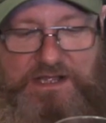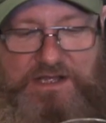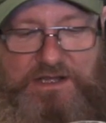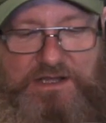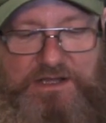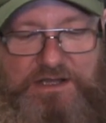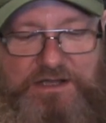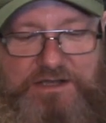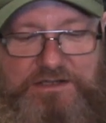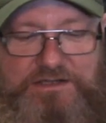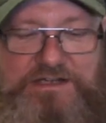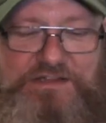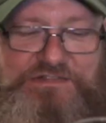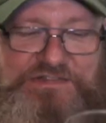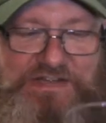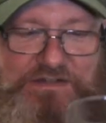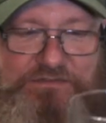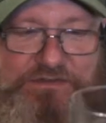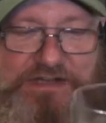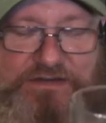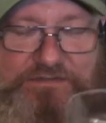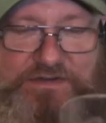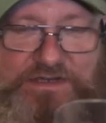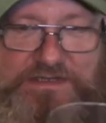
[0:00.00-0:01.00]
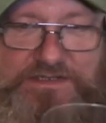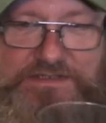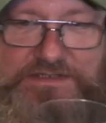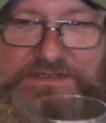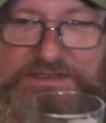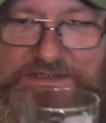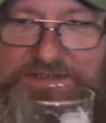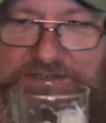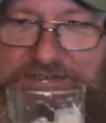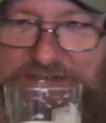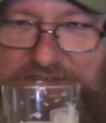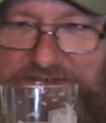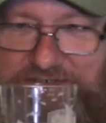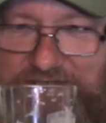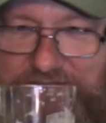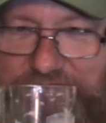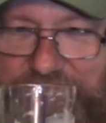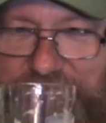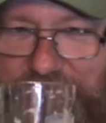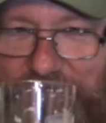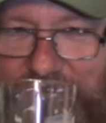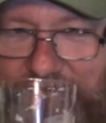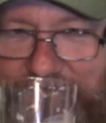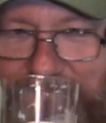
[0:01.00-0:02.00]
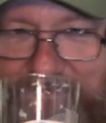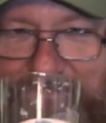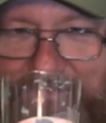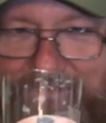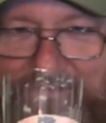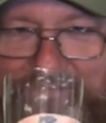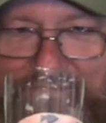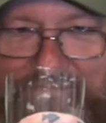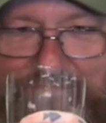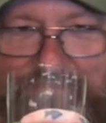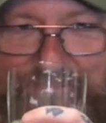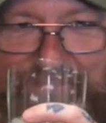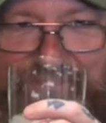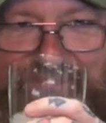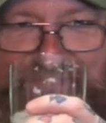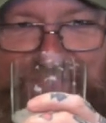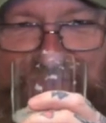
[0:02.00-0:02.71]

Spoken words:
Let's have another dive into this.